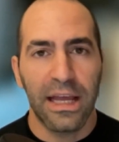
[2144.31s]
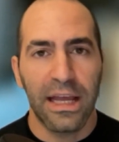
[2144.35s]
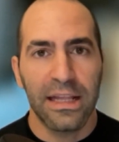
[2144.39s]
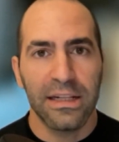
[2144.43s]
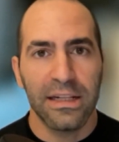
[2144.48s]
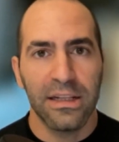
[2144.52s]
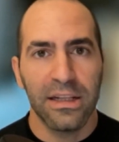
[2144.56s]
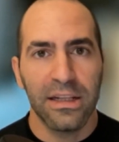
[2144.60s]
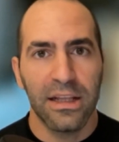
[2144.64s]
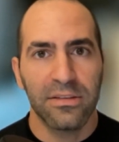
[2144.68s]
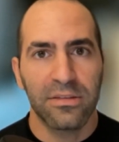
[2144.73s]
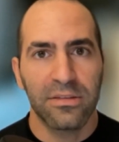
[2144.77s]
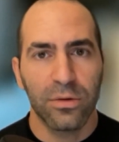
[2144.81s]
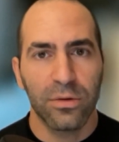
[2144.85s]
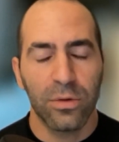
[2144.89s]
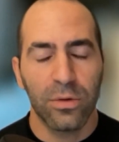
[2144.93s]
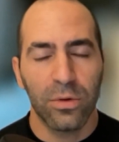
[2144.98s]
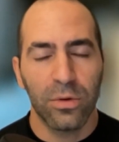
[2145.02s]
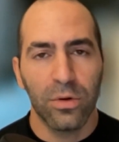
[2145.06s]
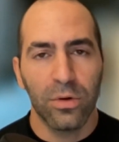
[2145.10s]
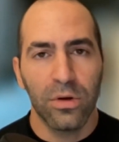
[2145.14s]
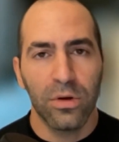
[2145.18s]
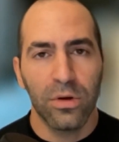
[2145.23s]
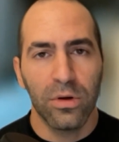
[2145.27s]
And
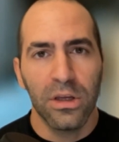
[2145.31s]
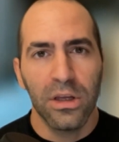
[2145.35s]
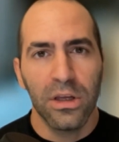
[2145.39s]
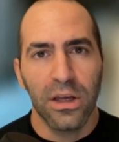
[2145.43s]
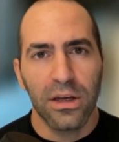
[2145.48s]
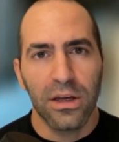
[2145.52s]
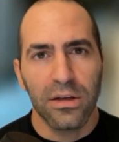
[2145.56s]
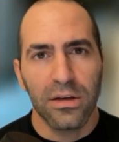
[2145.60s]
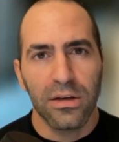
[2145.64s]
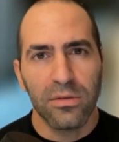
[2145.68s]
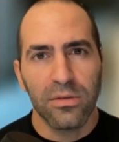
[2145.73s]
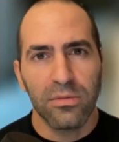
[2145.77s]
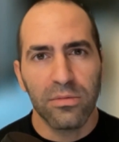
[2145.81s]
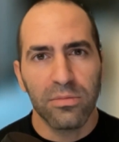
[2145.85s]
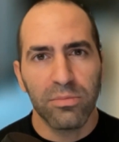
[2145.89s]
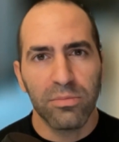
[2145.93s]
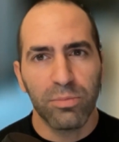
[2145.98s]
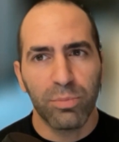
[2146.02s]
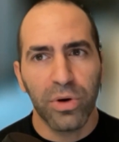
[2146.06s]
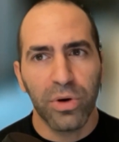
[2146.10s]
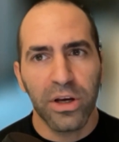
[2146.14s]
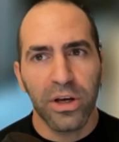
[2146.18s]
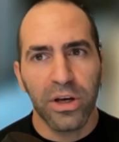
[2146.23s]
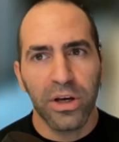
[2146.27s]
so,
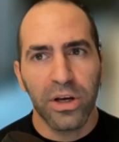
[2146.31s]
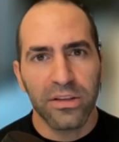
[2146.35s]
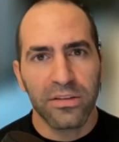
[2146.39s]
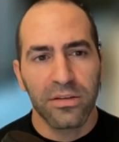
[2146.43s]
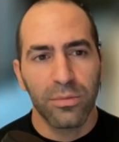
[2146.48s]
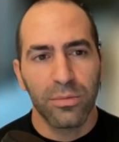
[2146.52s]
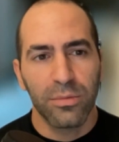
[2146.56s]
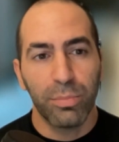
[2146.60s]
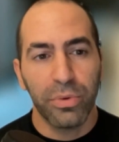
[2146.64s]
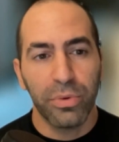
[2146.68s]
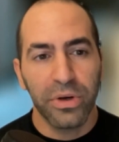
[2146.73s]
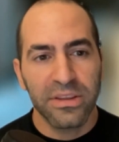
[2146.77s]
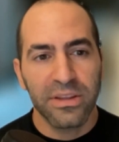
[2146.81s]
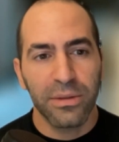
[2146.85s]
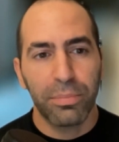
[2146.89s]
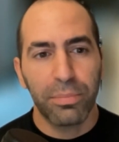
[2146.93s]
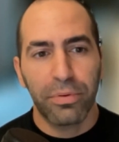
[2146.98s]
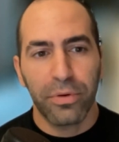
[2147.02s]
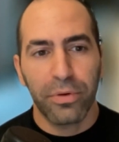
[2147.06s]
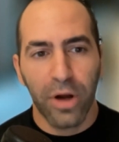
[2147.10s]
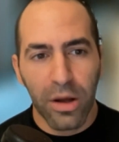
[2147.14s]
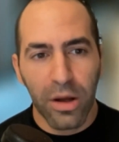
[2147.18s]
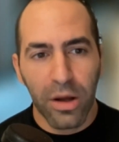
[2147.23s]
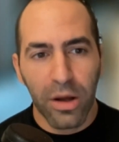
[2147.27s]
but the
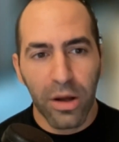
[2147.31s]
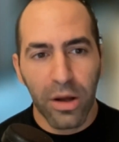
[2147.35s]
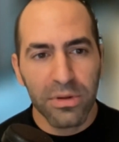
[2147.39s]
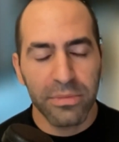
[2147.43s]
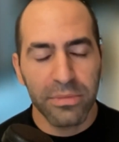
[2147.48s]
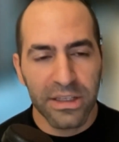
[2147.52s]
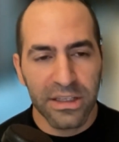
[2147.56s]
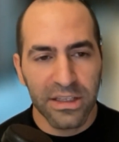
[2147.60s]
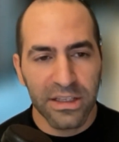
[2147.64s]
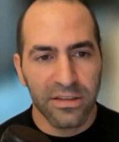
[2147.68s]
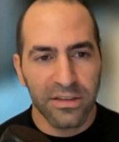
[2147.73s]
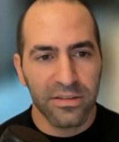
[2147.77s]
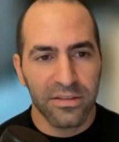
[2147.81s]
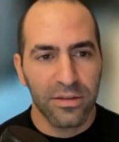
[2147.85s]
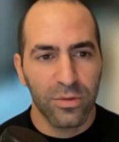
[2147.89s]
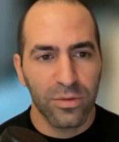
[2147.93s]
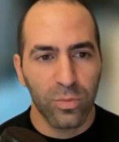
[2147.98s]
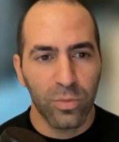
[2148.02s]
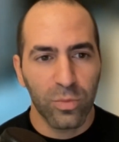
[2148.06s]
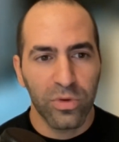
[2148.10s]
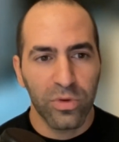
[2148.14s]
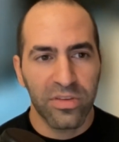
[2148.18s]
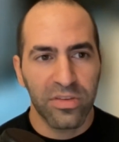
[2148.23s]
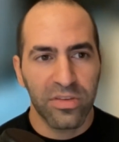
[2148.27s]
problem is
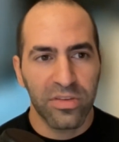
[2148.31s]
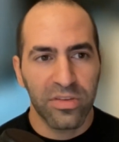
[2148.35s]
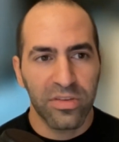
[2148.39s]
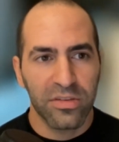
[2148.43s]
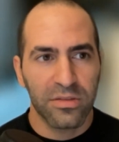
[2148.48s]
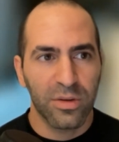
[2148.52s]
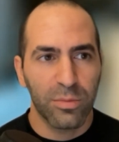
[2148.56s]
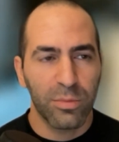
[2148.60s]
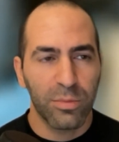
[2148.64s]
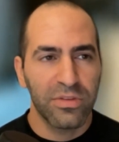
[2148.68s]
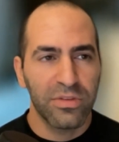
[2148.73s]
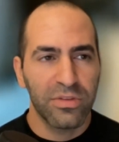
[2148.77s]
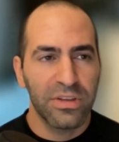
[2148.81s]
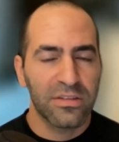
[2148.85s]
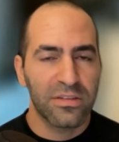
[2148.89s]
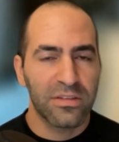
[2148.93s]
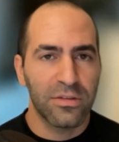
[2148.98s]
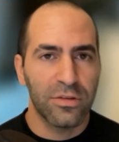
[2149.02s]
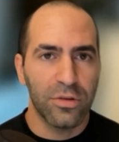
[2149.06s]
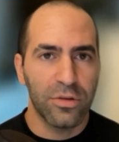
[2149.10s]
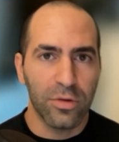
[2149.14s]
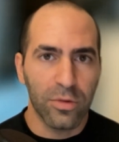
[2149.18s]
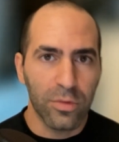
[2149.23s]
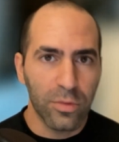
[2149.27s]
with some of
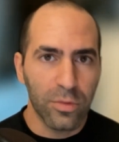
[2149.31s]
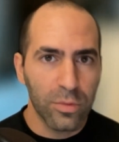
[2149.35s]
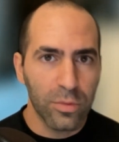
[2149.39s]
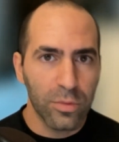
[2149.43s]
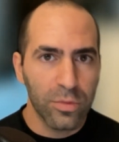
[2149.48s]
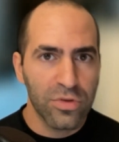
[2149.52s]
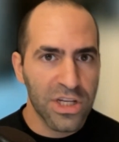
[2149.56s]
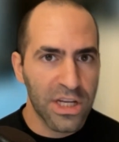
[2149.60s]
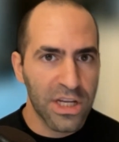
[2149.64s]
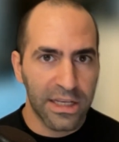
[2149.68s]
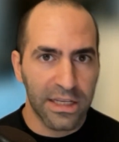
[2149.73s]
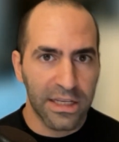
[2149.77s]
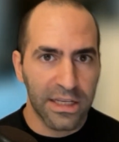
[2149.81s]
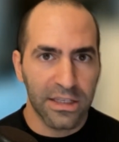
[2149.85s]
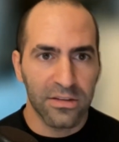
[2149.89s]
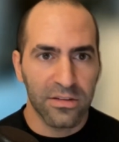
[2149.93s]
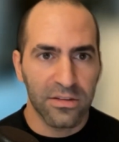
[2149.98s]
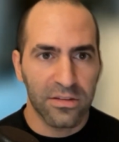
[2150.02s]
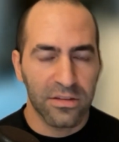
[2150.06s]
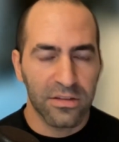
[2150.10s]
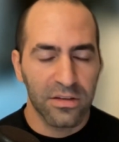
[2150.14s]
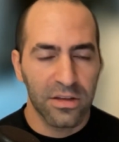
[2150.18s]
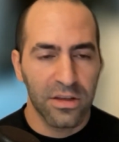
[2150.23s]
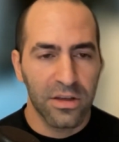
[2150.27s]
these new
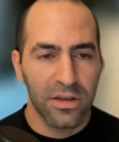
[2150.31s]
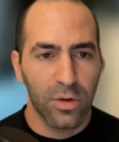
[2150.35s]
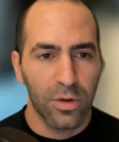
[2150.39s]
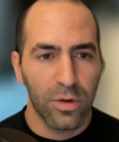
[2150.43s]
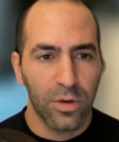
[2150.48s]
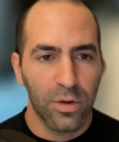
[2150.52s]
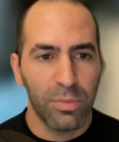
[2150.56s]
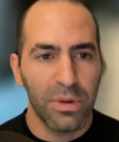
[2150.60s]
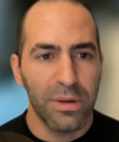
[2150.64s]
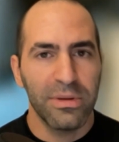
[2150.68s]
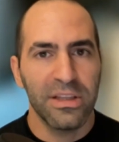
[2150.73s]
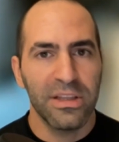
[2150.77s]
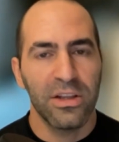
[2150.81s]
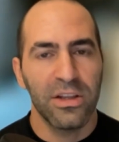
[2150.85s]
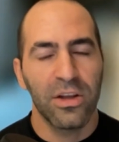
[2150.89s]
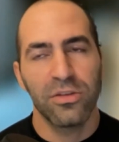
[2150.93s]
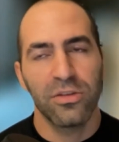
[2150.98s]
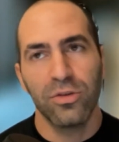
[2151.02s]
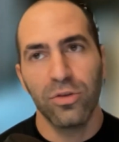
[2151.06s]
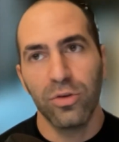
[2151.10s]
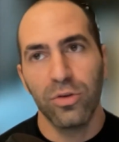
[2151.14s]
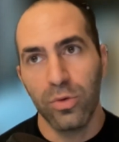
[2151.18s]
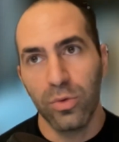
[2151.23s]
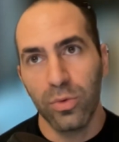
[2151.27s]
chains, or maybe
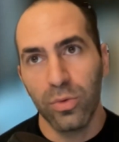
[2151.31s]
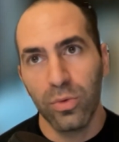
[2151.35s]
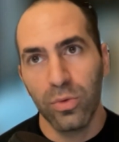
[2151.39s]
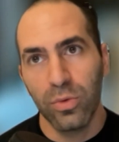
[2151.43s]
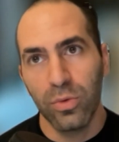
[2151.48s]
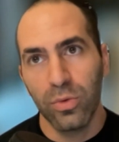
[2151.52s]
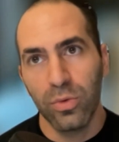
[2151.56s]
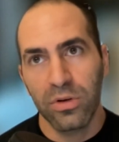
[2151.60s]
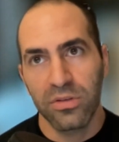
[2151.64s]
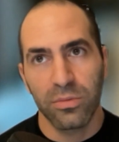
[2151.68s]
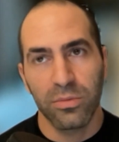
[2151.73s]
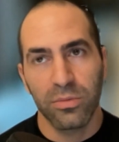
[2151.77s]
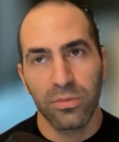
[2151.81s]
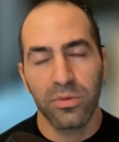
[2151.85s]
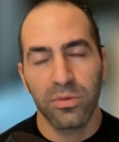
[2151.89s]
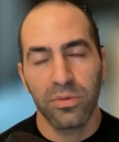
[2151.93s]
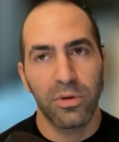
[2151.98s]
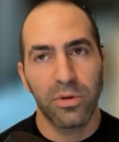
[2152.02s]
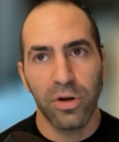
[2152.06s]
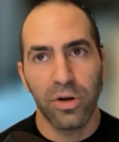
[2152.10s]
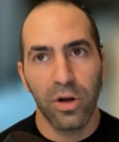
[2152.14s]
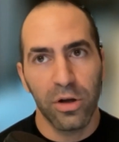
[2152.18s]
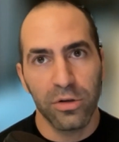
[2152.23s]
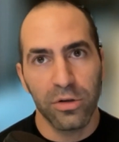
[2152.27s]
not new, because some of them
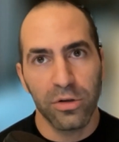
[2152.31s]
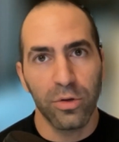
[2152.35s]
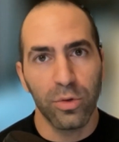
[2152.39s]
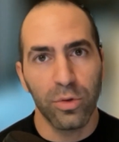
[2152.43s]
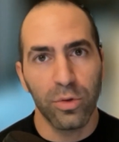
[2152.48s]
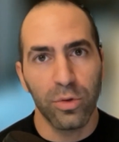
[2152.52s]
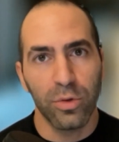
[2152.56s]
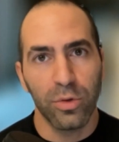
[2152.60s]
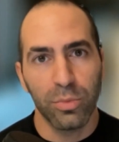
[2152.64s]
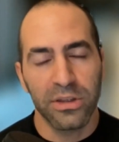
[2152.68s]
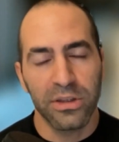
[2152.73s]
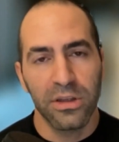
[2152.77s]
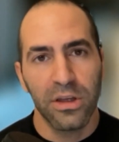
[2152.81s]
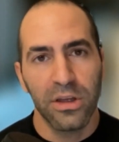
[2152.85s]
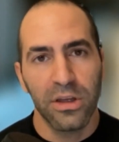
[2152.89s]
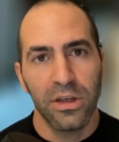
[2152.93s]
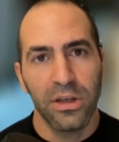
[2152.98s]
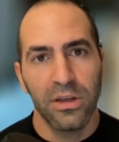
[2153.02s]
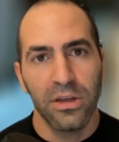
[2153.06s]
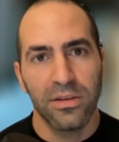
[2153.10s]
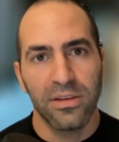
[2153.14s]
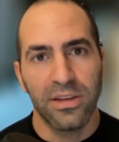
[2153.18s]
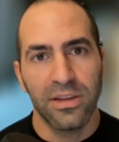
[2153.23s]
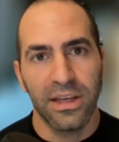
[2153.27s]
are not new, but
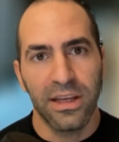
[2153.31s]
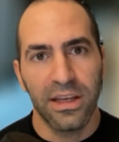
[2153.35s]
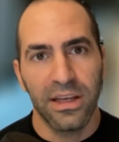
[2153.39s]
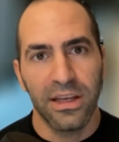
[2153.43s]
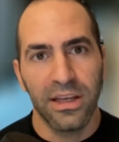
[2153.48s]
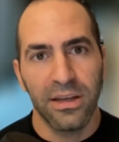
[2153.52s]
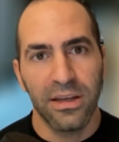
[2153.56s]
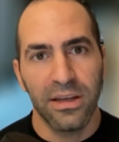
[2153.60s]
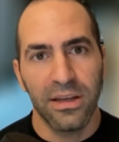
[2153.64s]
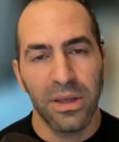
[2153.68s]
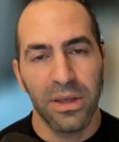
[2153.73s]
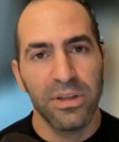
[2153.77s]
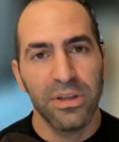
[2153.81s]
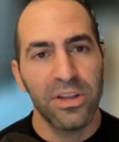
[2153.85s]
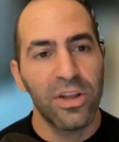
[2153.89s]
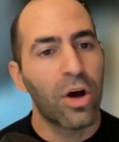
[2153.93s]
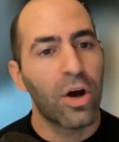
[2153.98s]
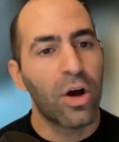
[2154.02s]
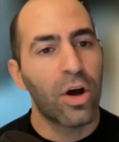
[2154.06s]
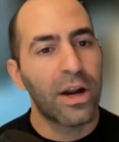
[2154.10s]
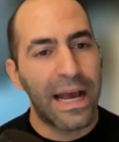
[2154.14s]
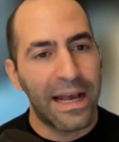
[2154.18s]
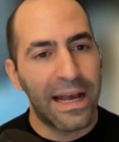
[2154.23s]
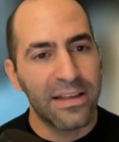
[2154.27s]
they maybe
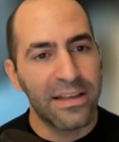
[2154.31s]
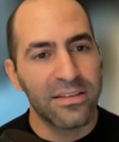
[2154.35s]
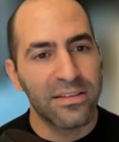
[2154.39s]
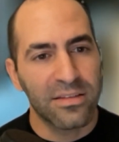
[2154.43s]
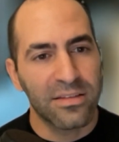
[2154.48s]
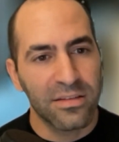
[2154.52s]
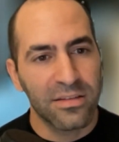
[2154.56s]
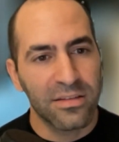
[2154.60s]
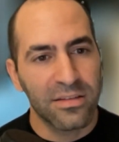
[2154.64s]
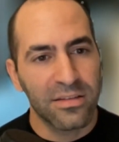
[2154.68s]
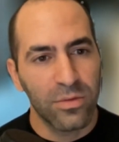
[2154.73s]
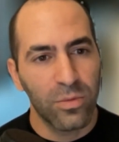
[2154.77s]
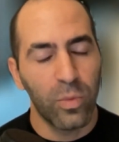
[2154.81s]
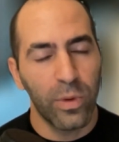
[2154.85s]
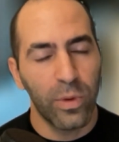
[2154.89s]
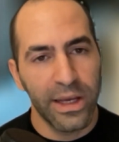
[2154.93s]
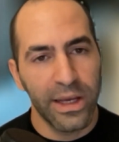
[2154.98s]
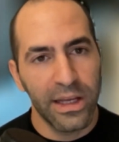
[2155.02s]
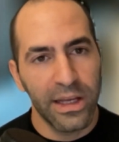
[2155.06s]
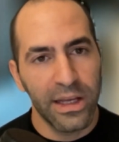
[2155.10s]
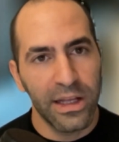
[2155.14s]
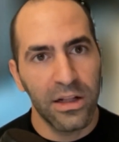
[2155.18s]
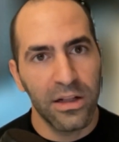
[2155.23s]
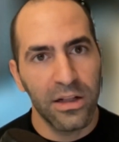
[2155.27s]
not as
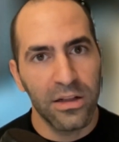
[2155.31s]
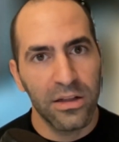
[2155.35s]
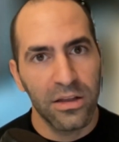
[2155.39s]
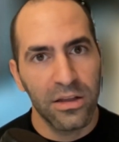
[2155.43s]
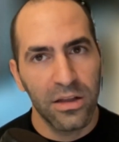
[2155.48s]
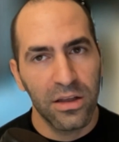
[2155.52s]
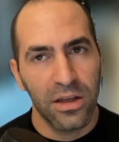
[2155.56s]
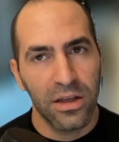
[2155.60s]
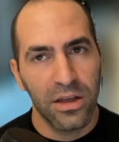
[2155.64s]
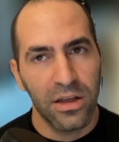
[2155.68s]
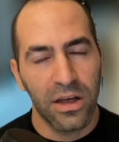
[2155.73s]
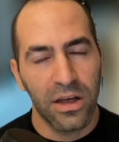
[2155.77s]
well